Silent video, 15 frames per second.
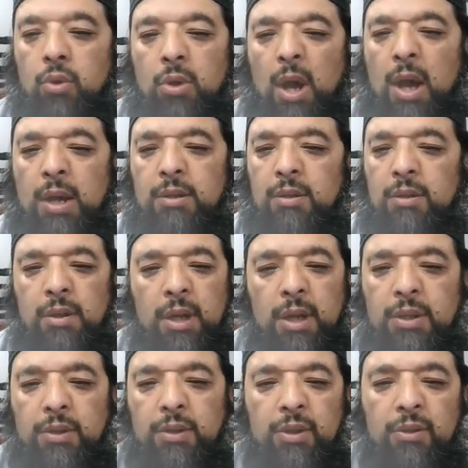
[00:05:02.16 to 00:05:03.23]
Quran,
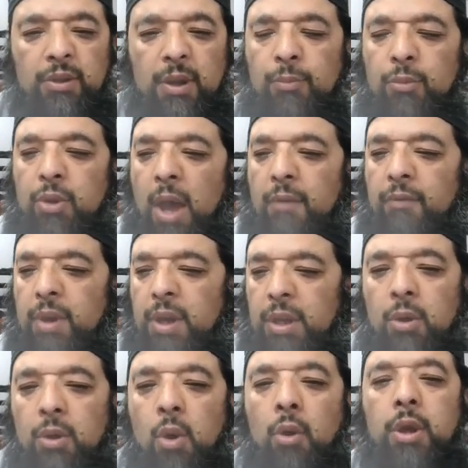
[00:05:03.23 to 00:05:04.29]
it doesn't seem to have
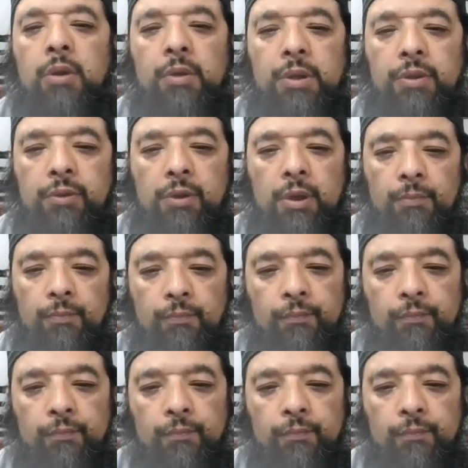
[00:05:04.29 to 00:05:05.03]
any coherency.